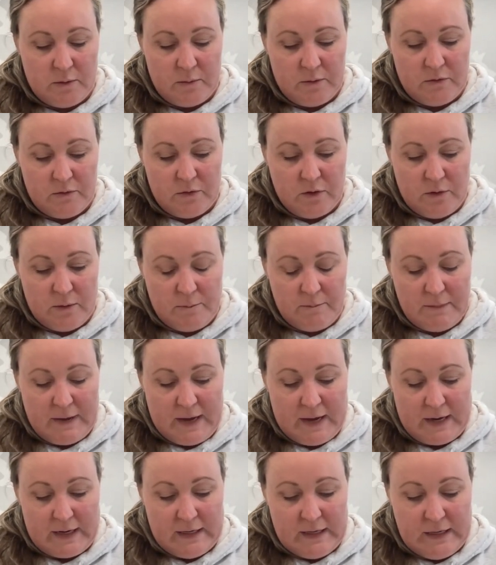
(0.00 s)
We've got
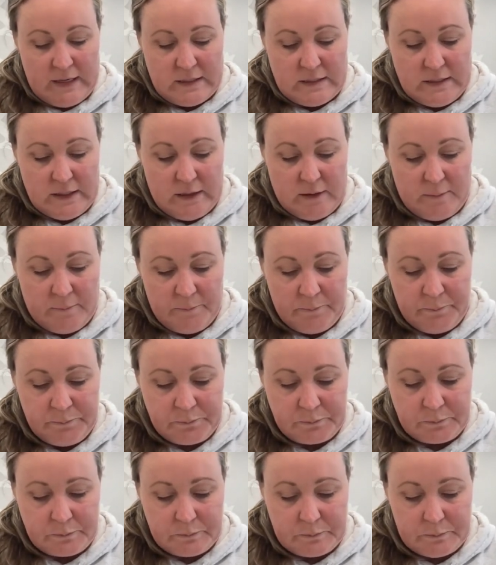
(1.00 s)
magnesium,
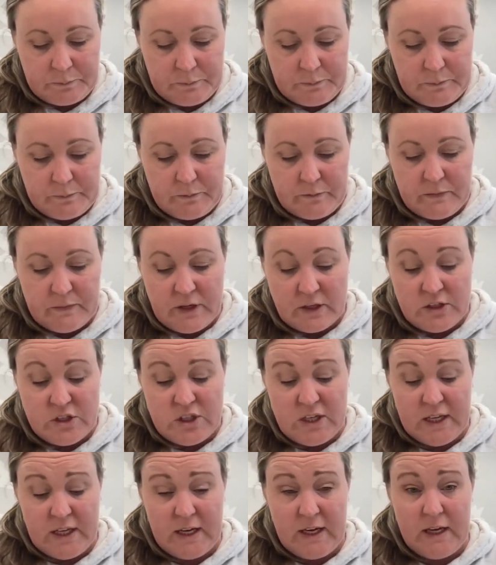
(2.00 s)

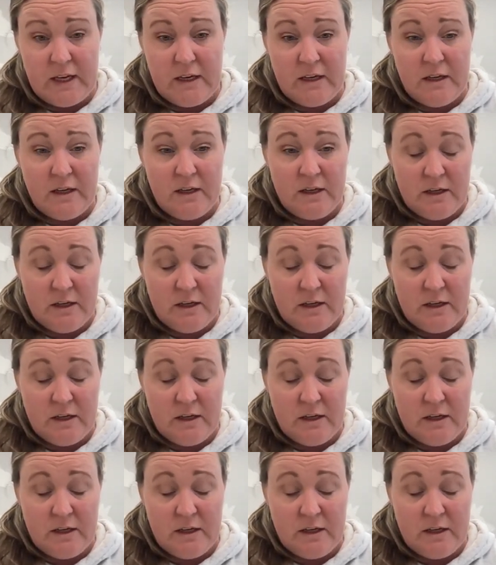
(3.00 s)
chicken,